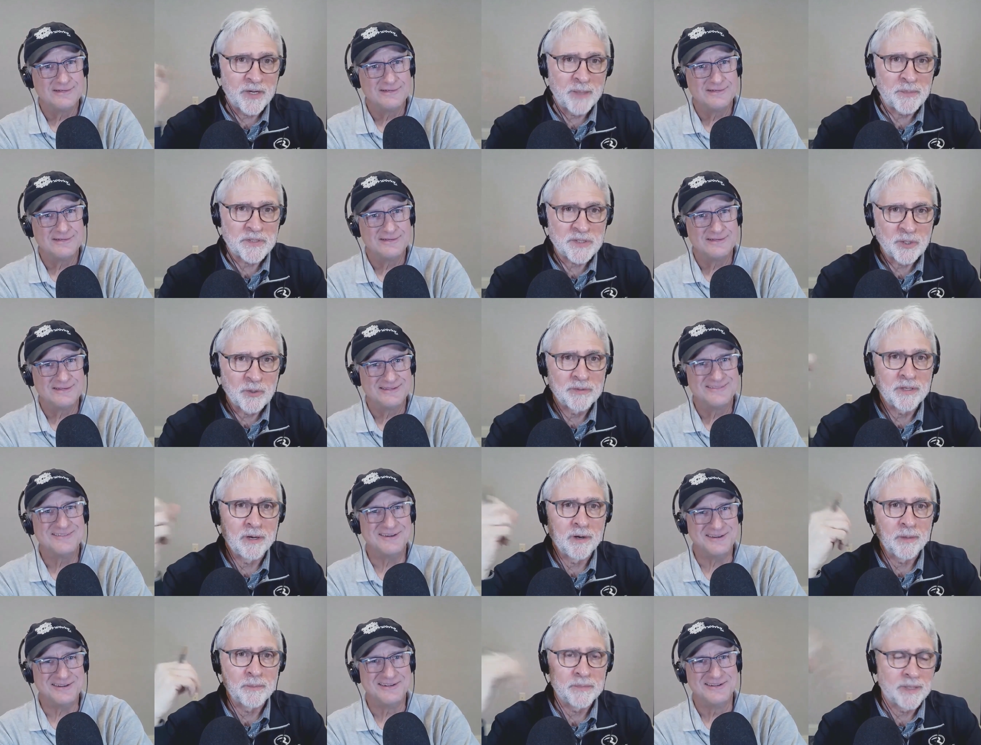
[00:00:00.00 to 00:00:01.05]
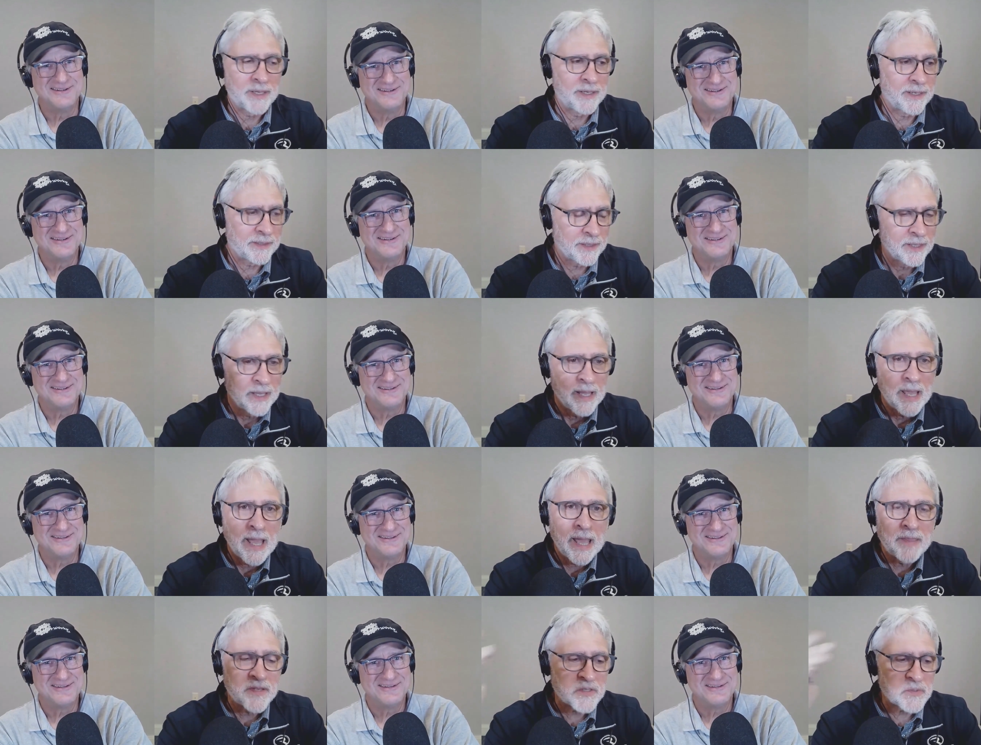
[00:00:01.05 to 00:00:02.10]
Speaker 1: for an episode, Carm. Right. Got an idea. And